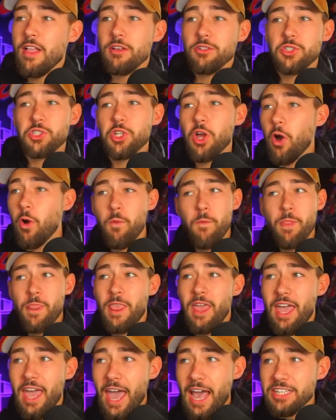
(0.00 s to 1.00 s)
So
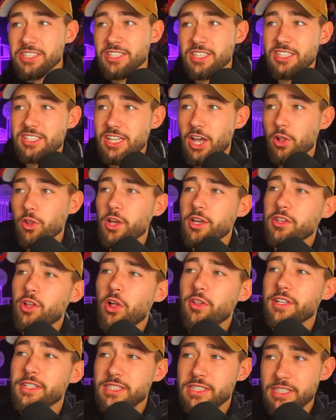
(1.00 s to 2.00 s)
as you can tell, look at
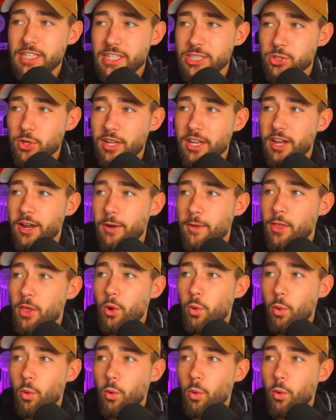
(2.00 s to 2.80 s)
all these needs right here.